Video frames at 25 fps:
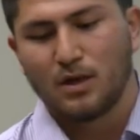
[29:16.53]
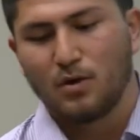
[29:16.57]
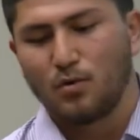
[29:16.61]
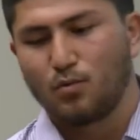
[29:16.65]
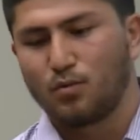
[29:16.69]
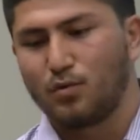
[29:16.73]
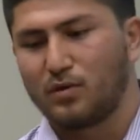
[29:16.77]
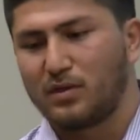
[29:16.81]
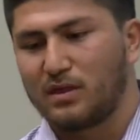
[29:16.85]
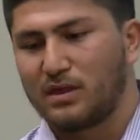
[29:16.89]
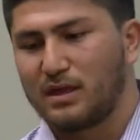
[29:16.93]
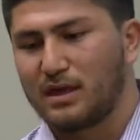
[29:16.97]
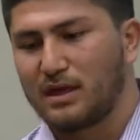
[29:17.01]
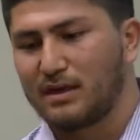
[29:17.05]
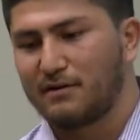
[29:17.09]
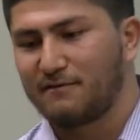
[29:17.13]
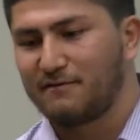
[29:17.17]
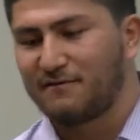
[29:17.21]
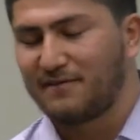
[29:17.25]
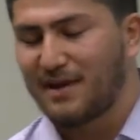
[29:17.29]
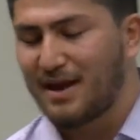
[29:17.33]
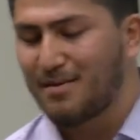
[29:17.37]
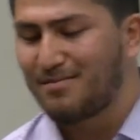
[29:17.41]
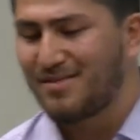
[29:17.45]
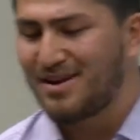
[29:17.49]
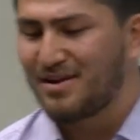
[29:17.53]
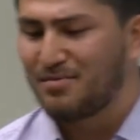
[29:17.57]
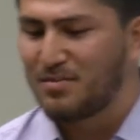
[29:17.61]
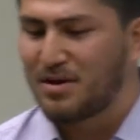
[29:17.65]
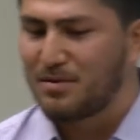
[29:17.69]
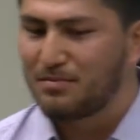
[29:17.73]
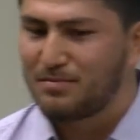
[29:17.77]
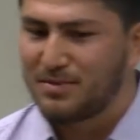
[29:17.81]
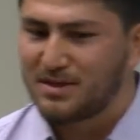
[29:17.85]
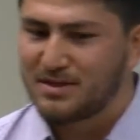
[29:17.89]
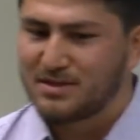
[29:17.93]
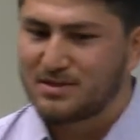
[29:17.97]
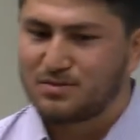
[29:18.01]
with their family
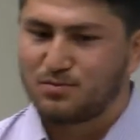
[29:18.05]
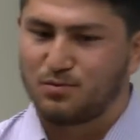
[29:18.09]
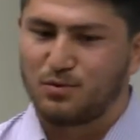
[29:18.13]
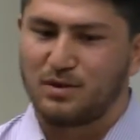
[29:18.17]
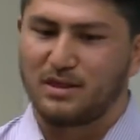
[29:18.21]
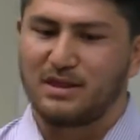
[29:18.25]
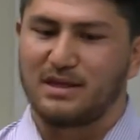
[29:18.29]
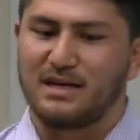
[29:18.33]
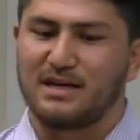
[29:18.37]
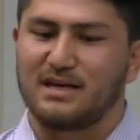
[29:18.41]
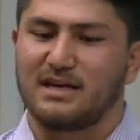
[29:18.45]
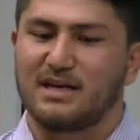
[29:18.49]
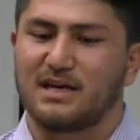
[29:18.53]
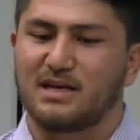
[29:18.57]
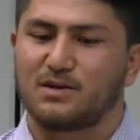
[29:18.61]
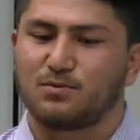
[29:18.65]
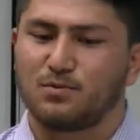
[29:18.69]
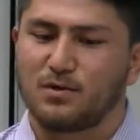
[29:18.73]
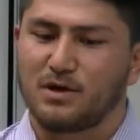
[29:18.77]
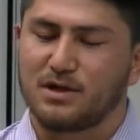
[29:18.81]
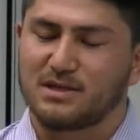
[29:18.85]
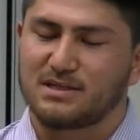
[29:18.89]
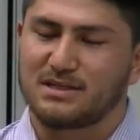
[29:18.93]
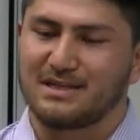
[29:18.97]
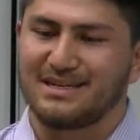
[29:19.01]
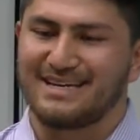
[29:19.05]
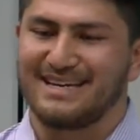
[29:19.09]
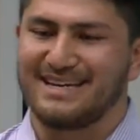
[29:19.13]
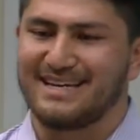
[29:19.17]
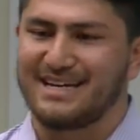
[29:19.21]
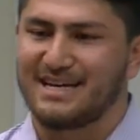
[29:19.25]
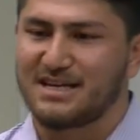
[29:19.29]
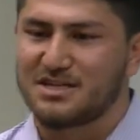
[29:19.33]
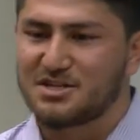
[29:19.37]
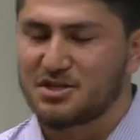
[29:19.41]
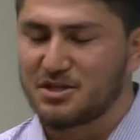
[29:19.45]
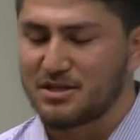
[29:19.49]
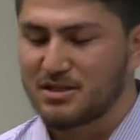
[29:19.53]
members, with their networks and
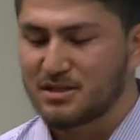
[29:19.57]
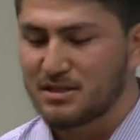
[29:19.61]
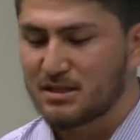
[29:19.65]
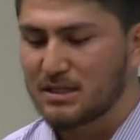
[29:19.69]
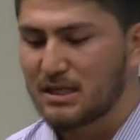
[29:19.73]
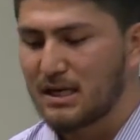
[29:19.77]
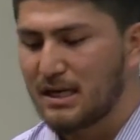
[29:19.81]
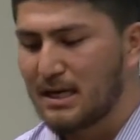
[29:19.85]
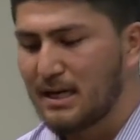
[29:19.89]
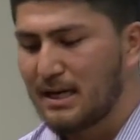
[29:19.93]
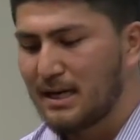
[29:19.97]
connections.